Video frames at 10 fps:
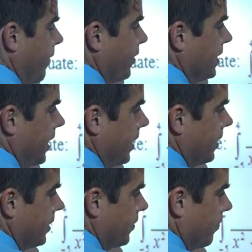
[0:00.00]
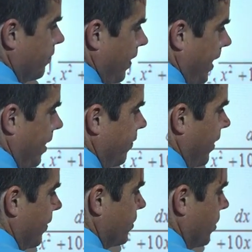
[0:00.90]
half of 10 is 5,
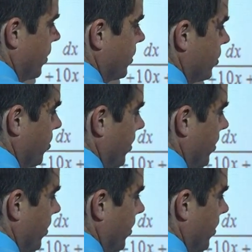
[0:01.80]
5 squared is